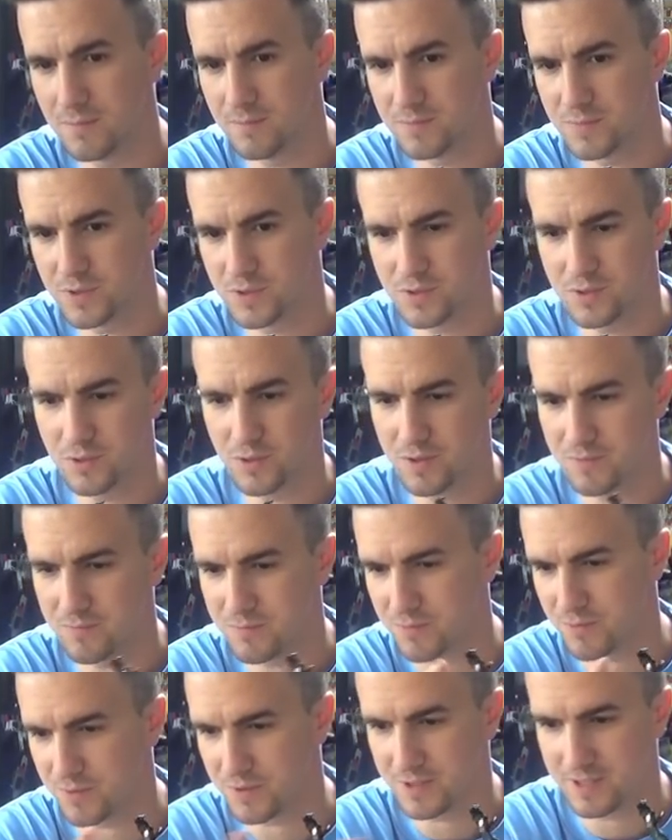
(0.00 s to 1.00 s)
just looking
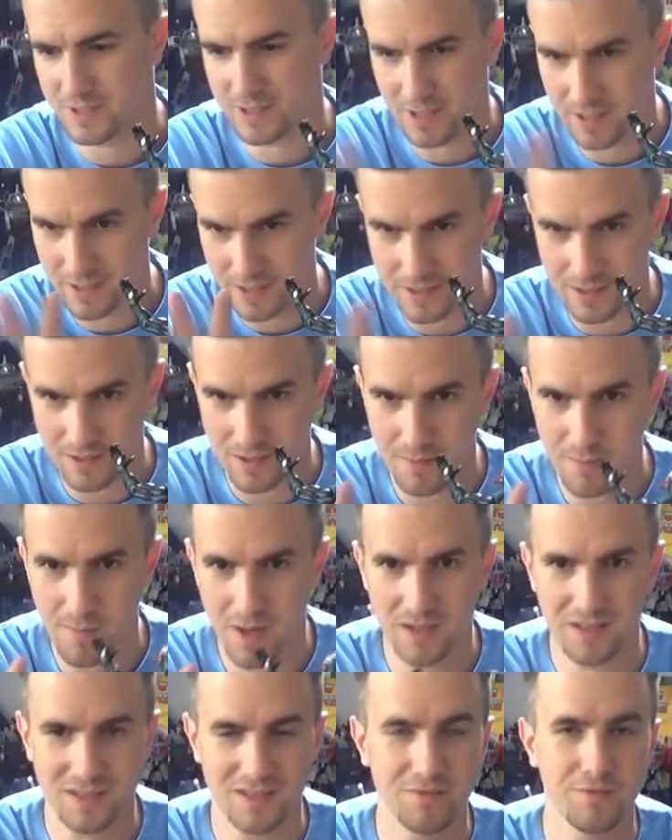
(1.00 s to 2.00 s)
for it
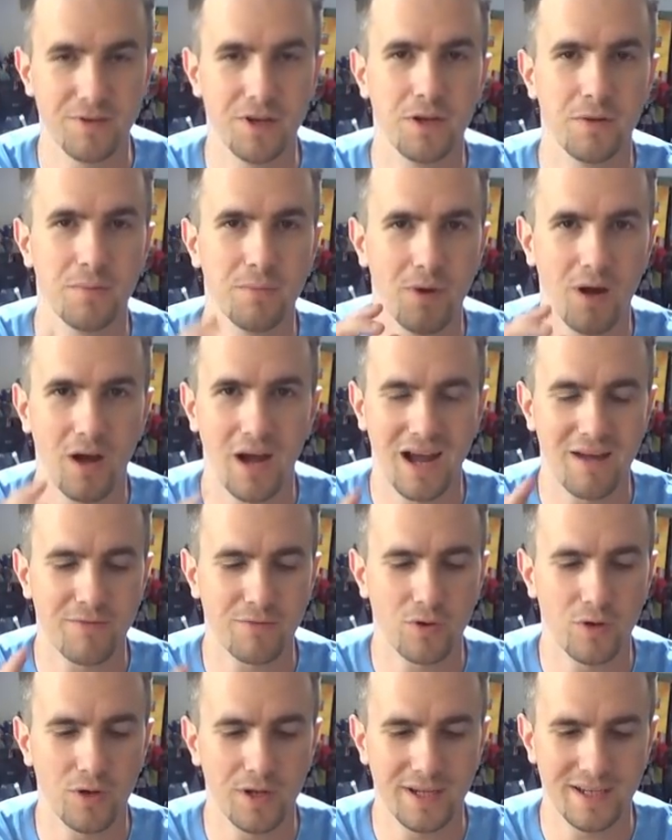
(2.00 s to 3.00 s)
amongst the Venom. I
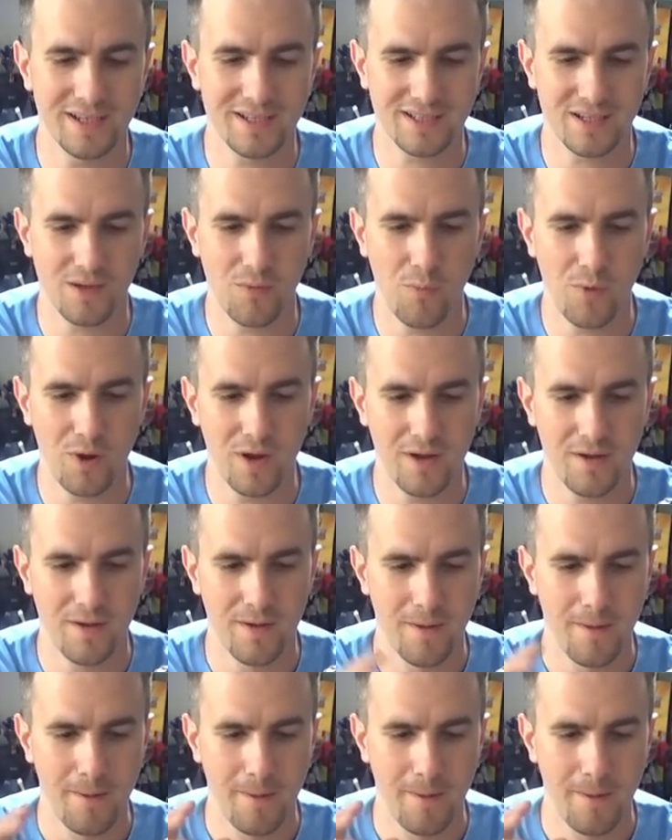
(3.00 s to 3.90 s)
have got it here somewhere.